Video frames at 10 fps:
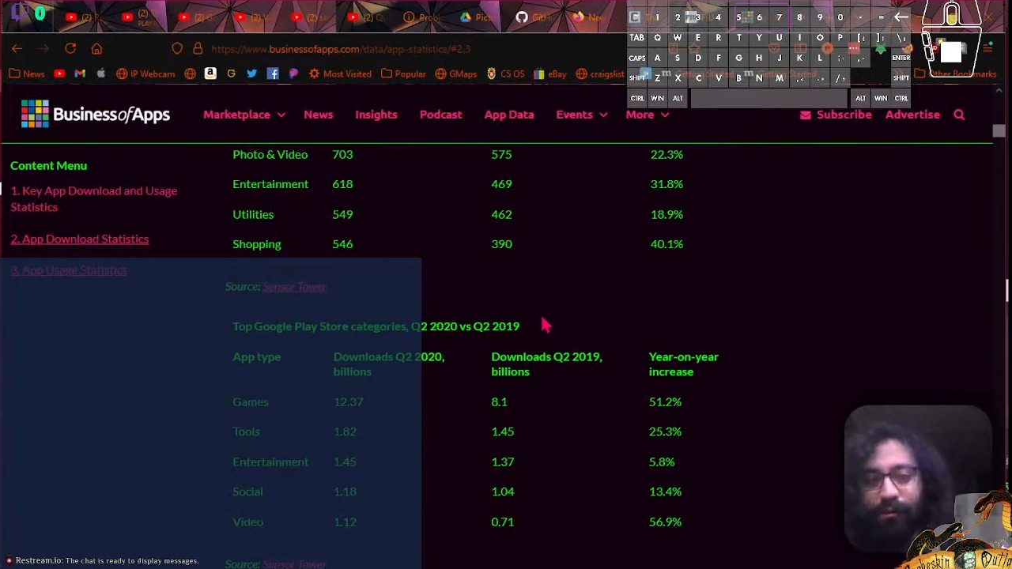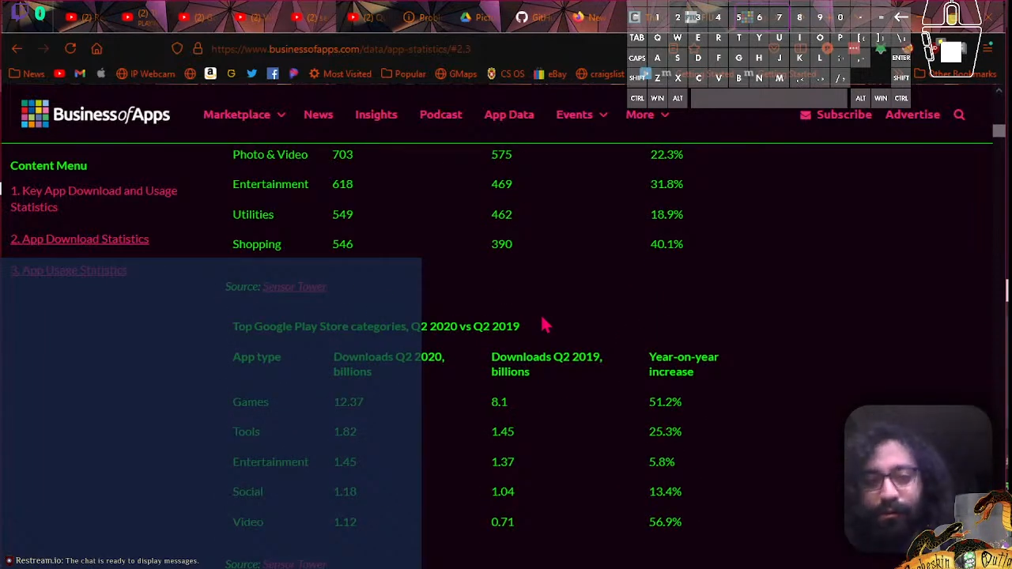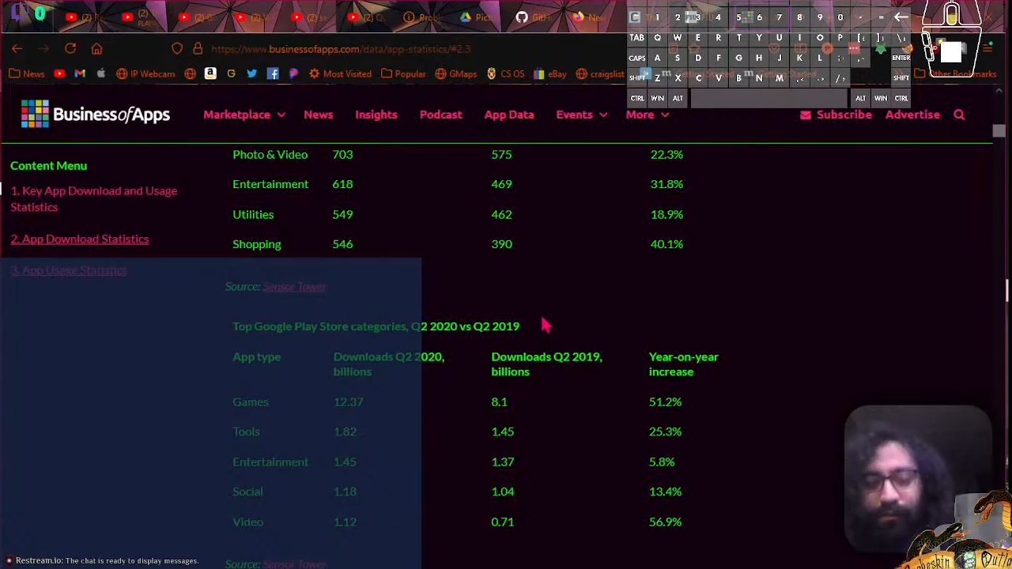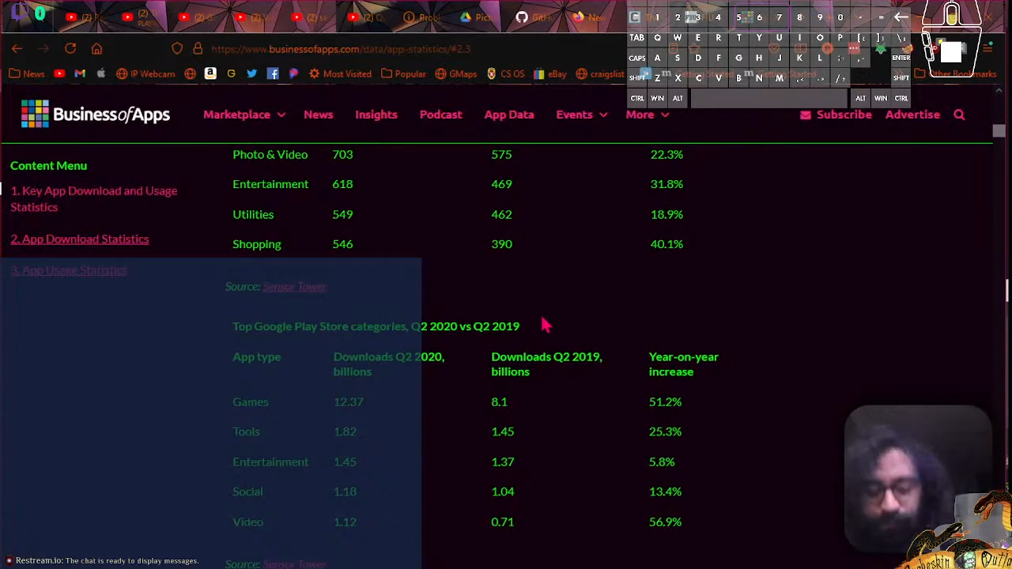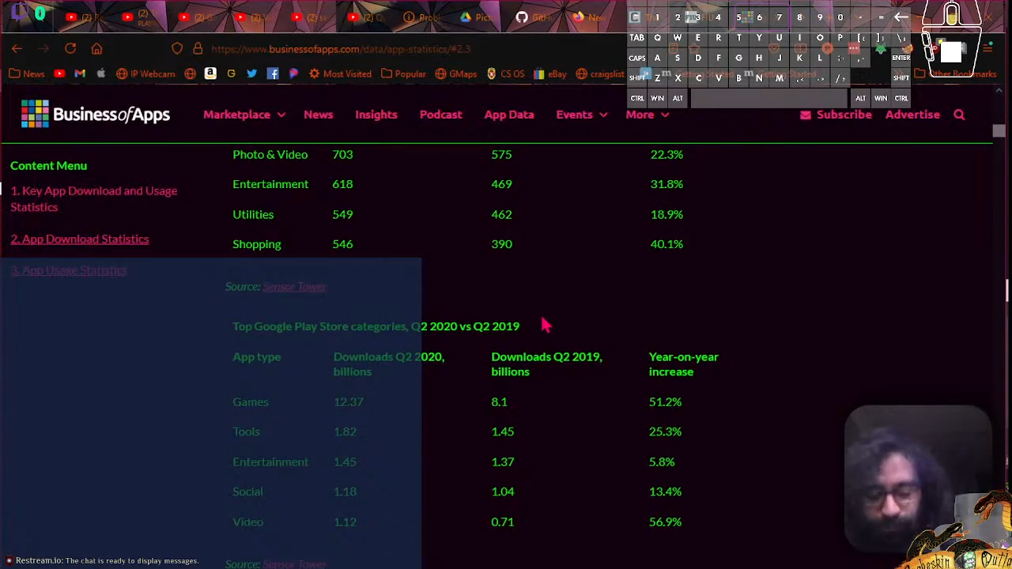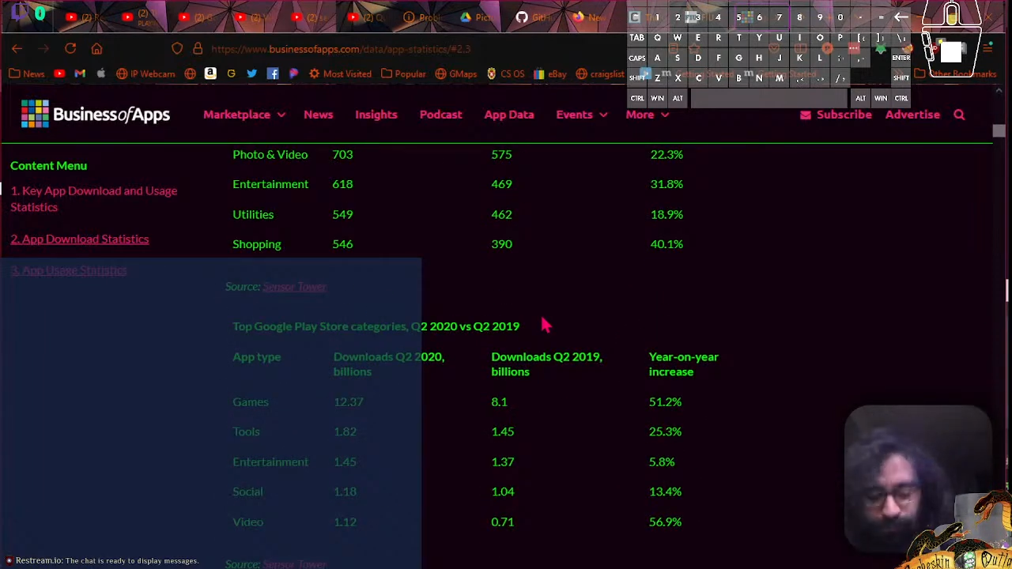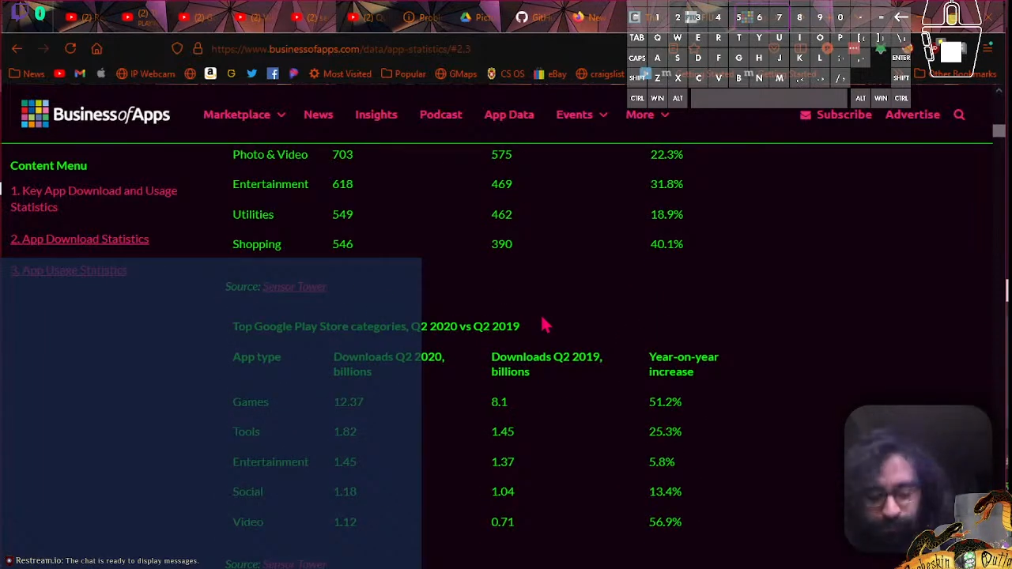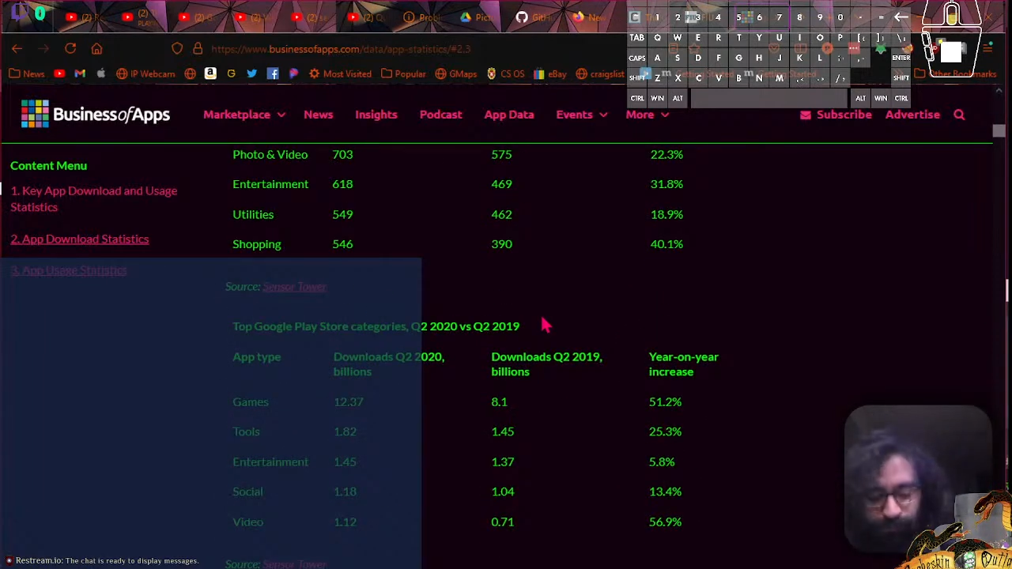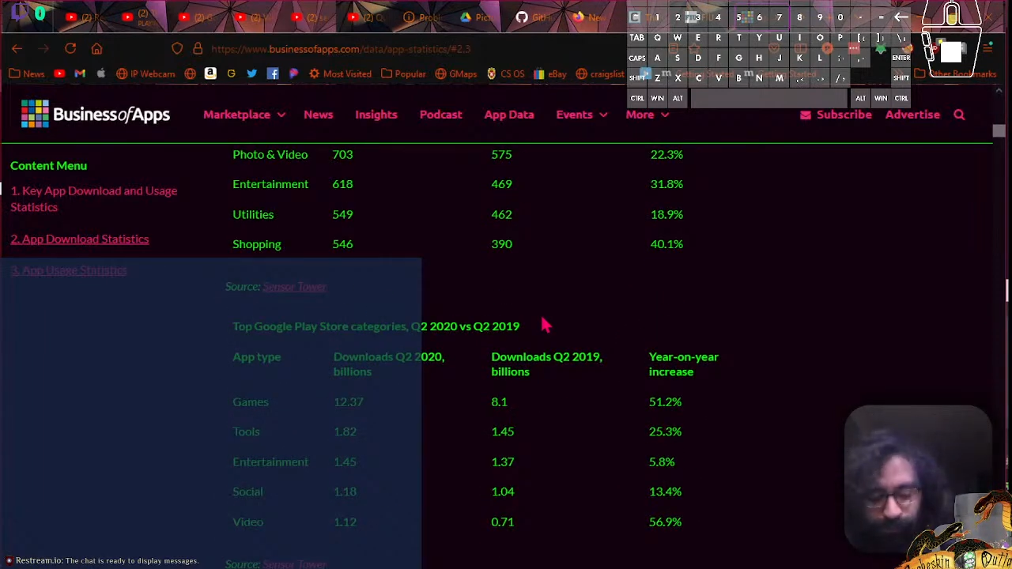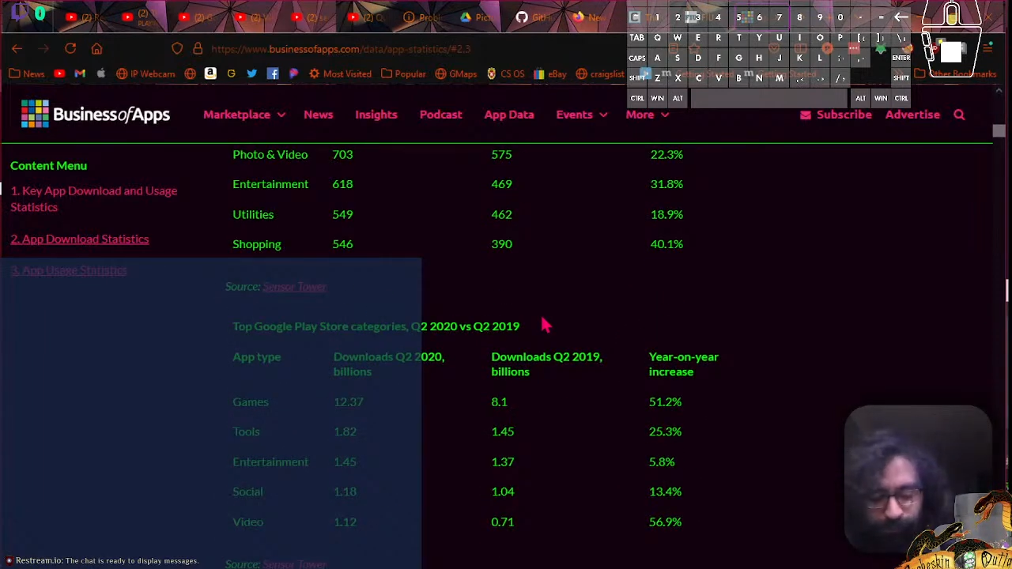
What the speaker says: pre-traction